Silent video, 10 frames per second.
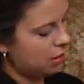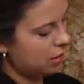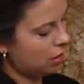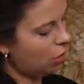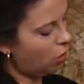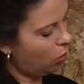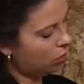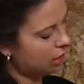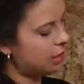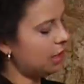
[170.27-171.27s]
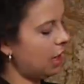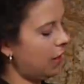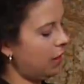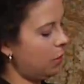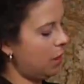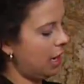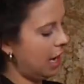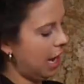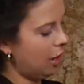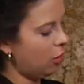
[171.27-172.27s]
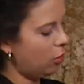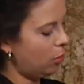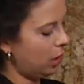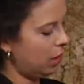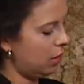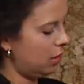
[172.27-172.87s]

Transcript: The goal is to cut them at an angle, but